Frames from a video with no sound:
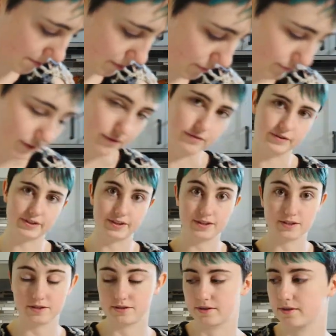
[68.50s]
move over to the
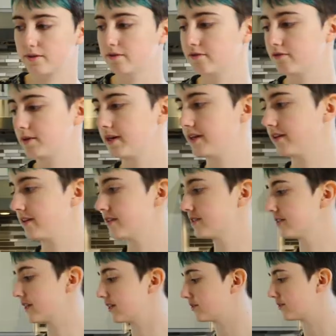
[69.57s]
stove while
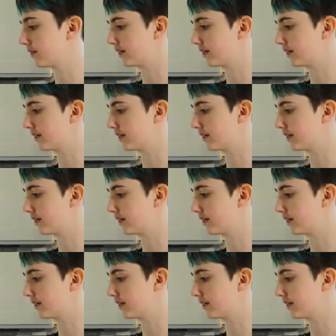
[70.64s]
this gets